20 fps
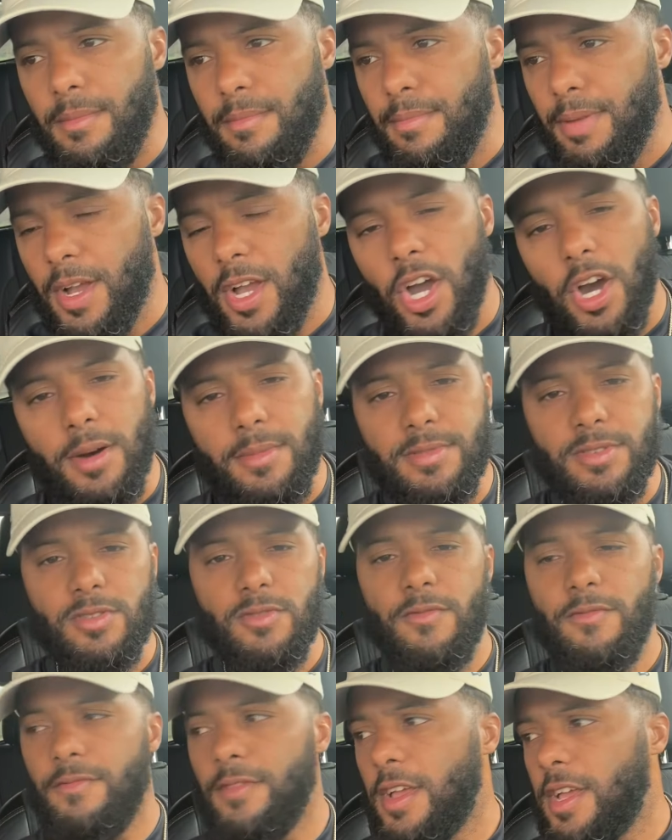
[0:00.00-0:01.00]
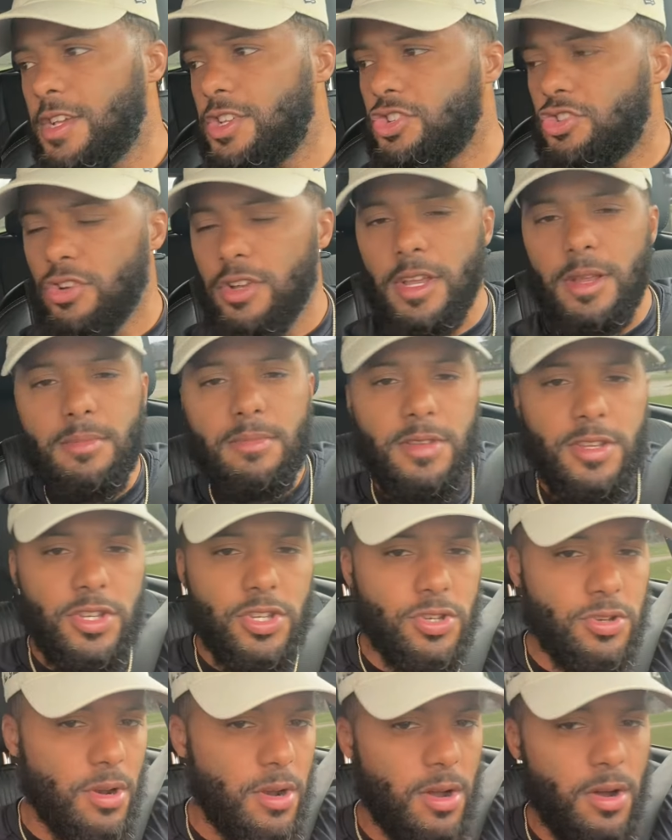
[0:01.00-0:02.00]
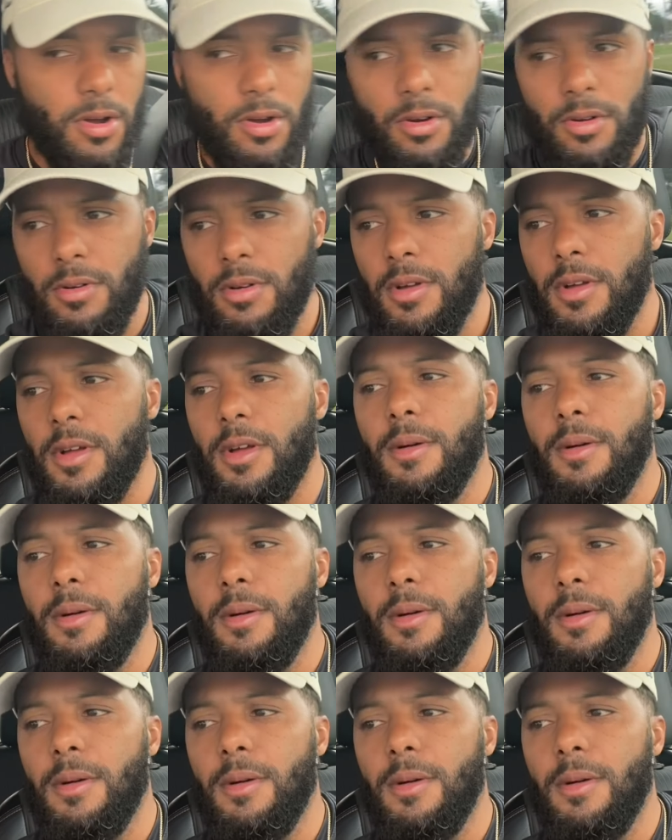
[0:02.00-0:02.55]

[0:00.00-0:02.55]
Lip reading: becomes extremely strong,